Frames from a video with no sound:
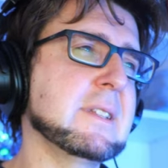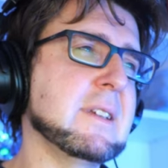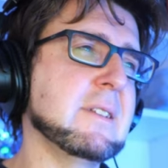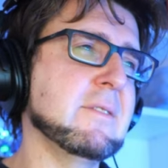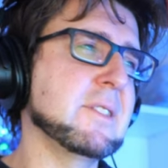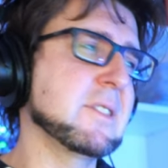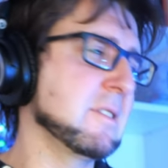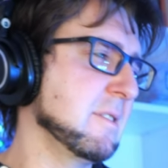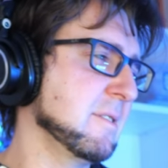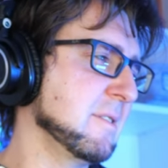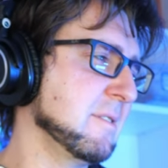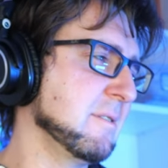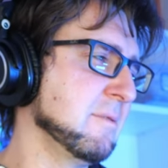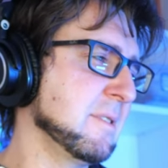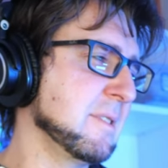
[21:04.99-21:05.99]
it kind of
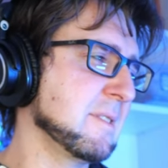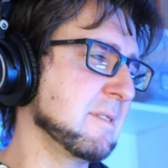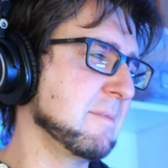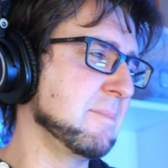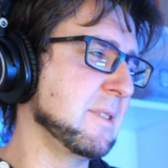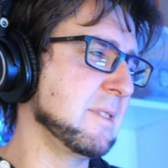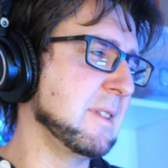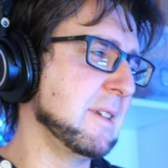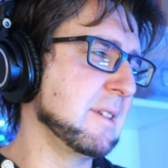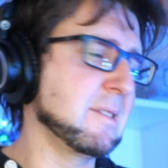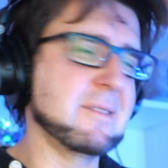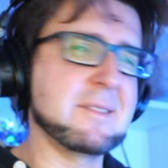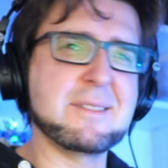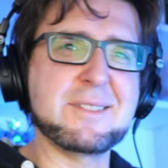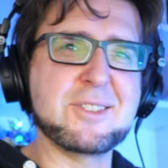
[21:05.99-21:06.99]
just looks a bit like
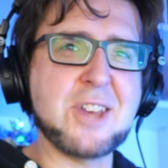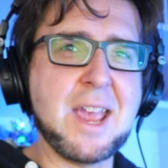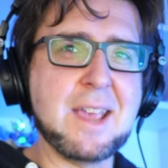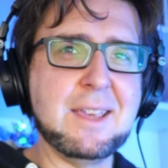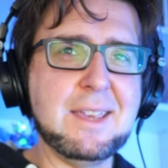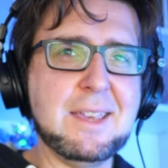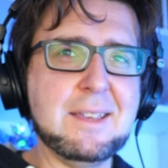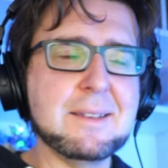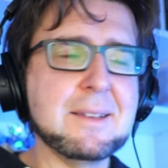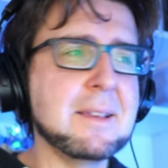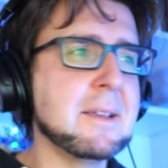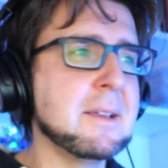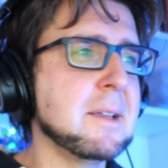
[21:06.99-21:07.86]
just janky.